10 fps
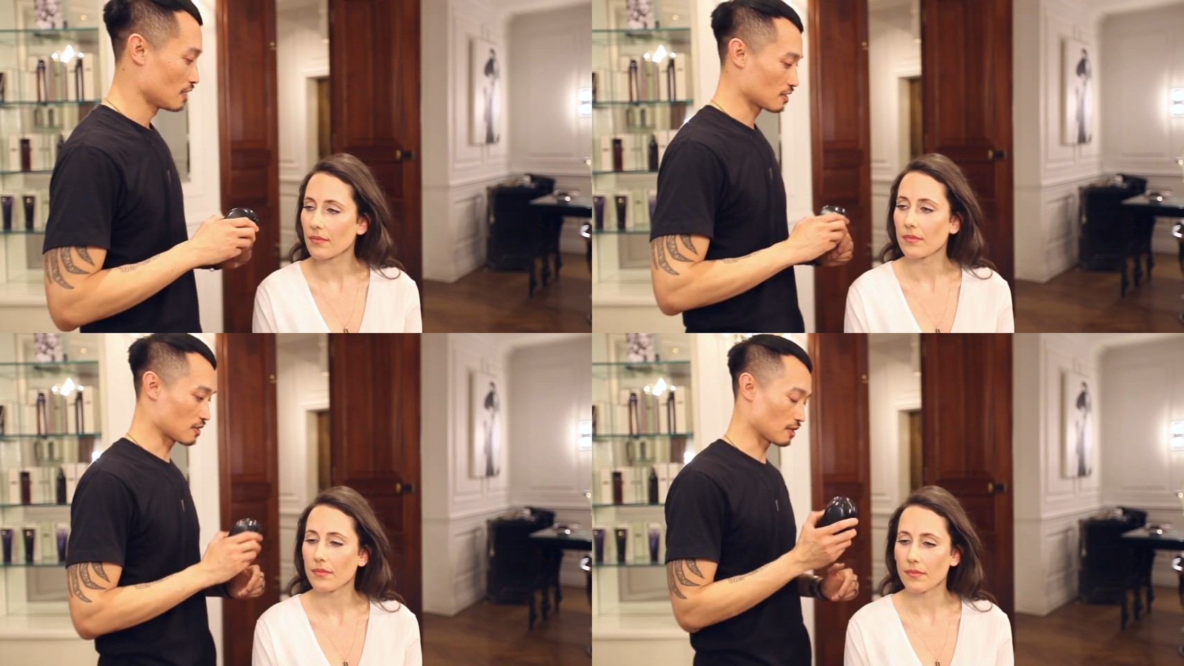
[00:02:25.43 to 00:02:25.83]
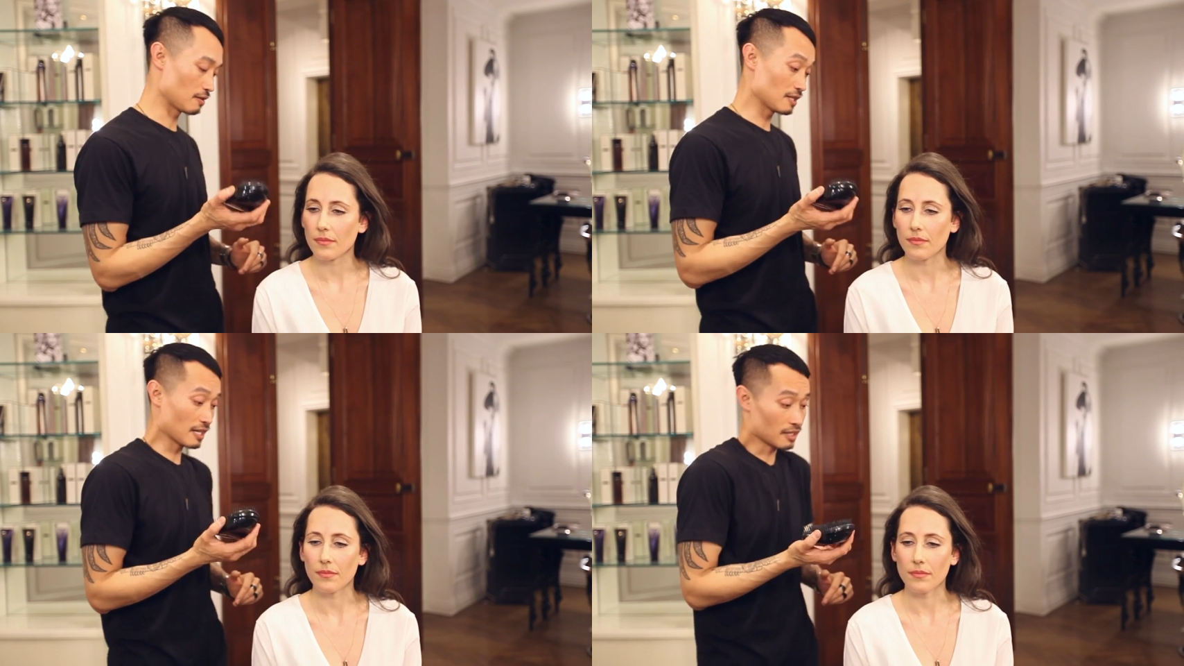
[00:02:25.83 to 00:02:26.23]
Speaker 1: So I'm
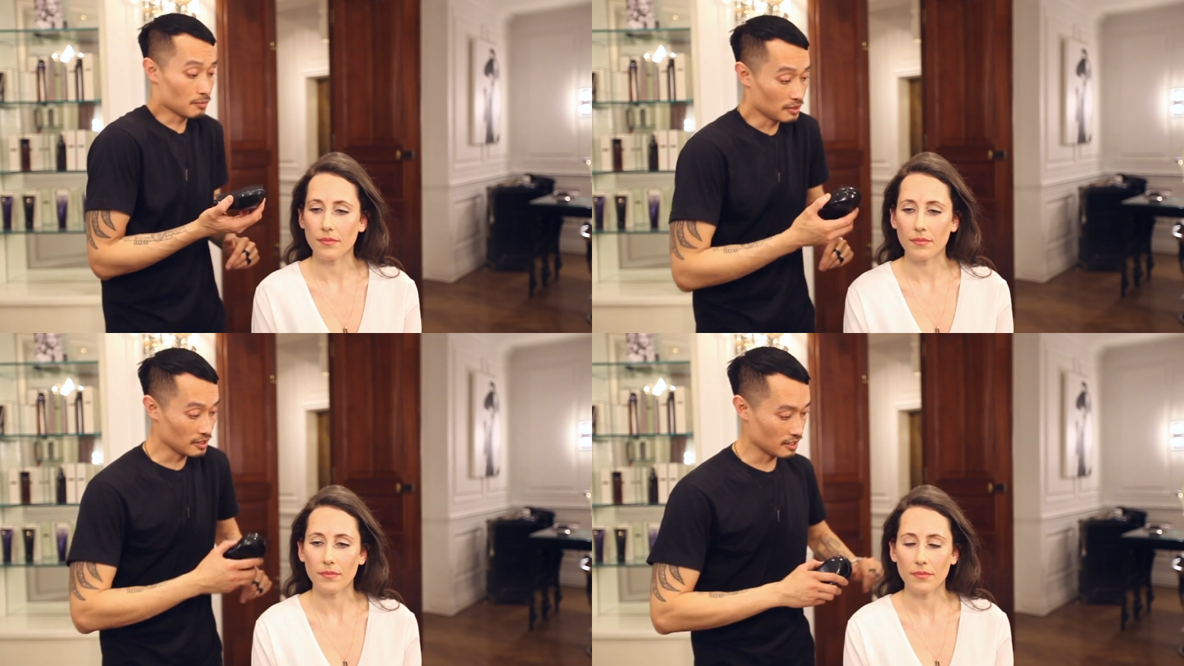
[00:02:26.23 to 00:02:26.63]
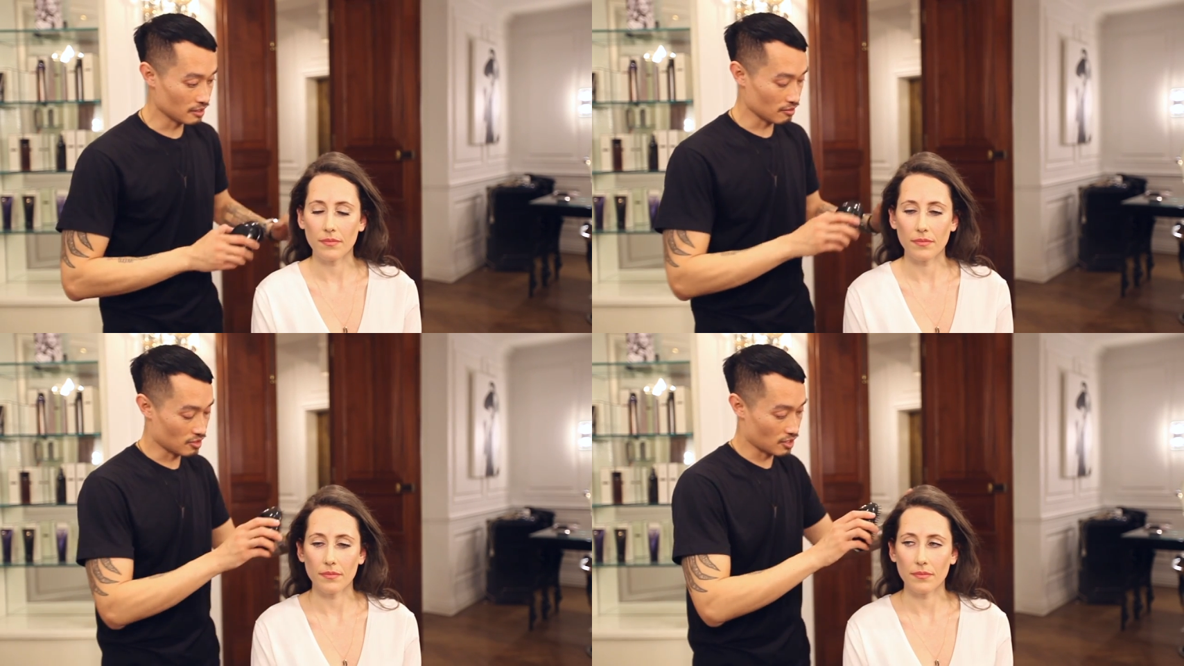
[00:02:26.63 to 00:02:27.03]
gonna take a really
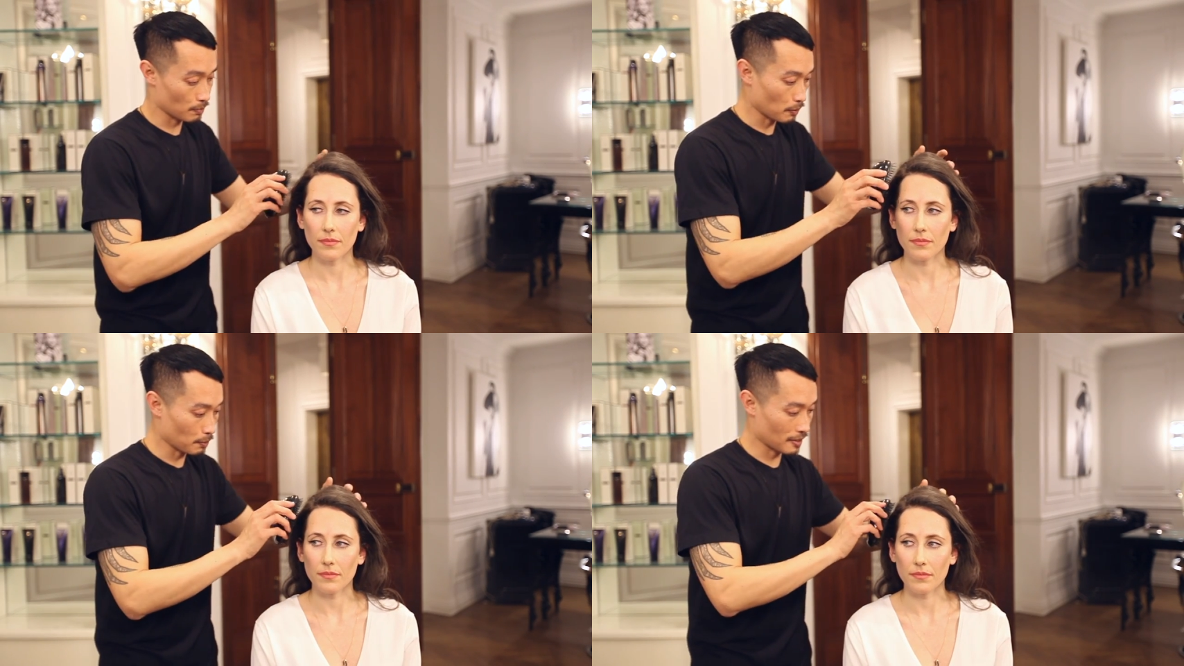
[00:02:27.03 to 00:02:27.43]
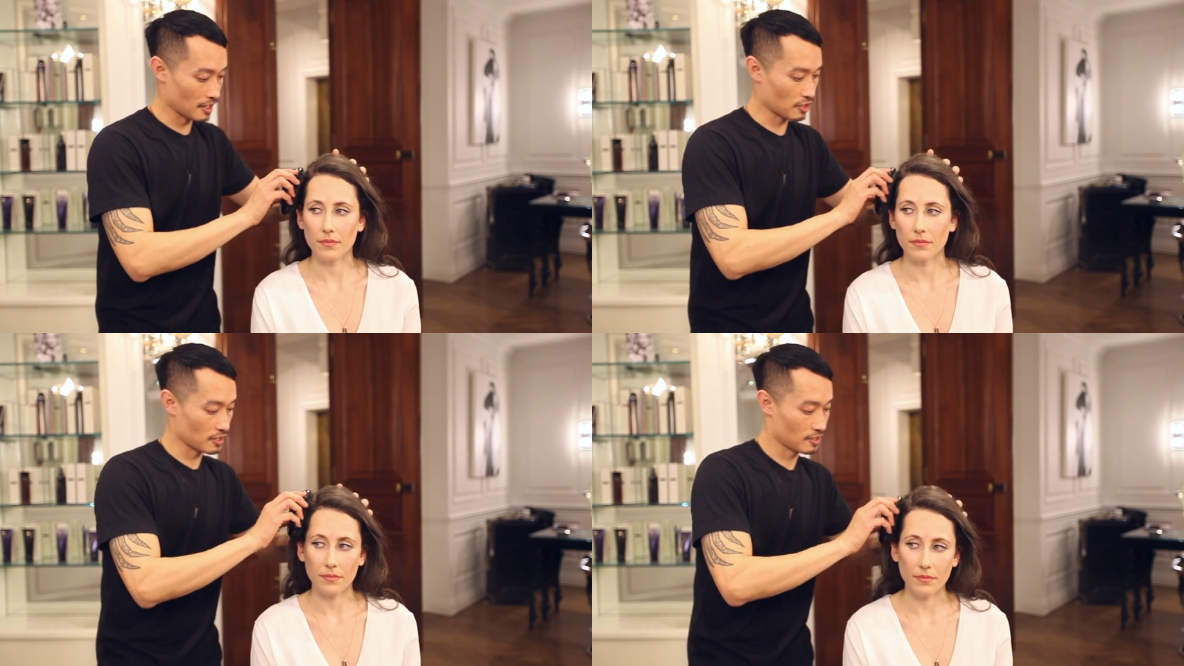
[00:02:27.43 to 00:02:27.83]
simple
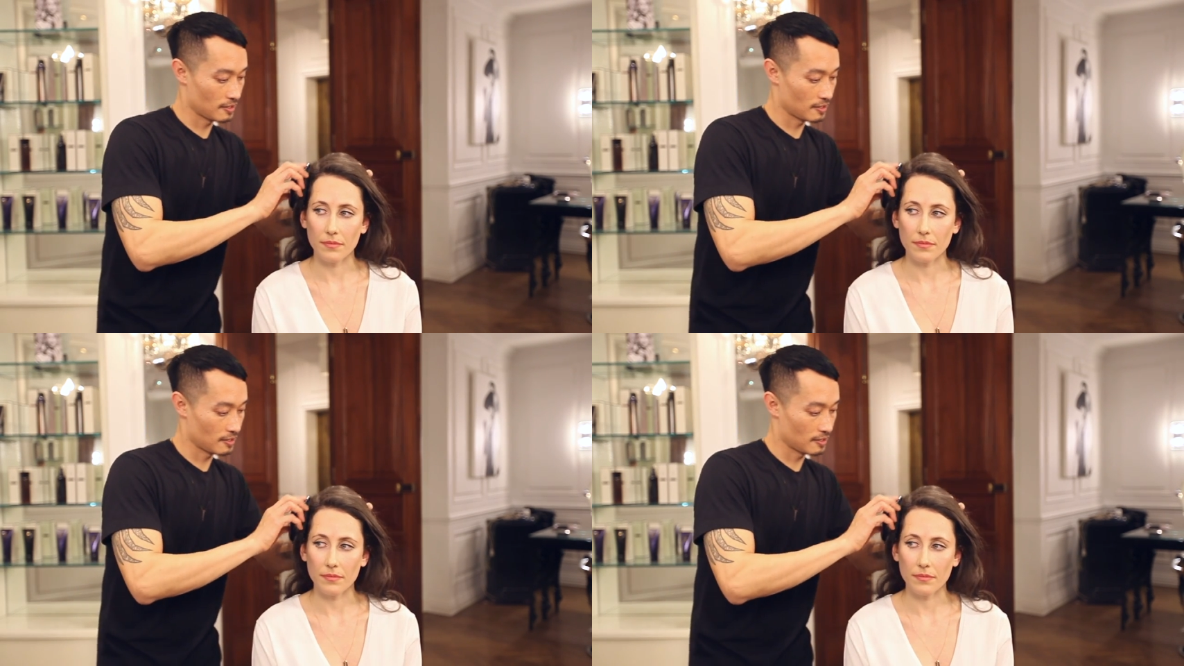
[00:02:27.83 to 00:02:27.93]
brush